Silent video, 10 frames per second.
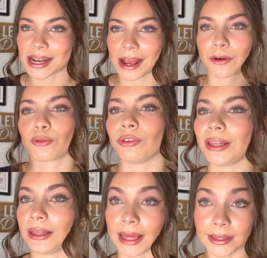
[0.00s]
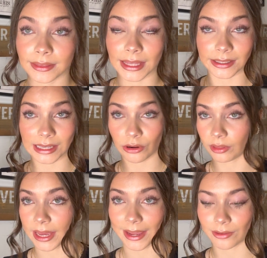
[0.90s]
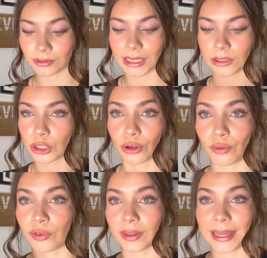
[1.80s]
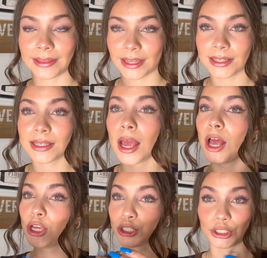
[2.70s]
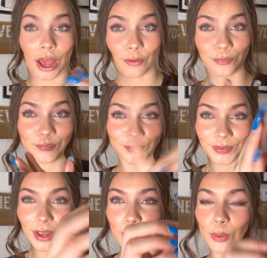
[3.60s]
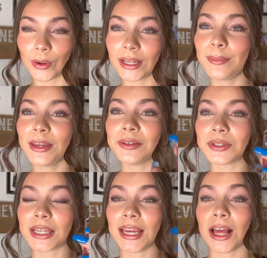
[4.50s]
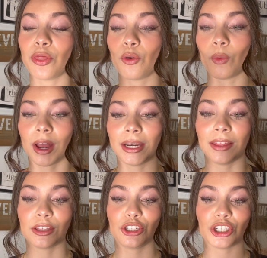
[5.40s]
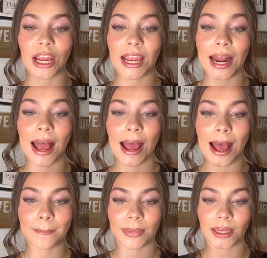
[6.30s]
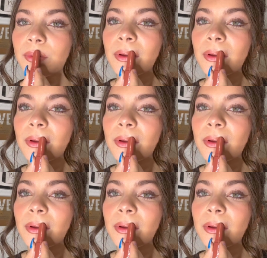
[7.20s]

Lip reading: I don't really like things that are light. I don't tend to go for light things. So we're gonna be using the one in the shade Happy.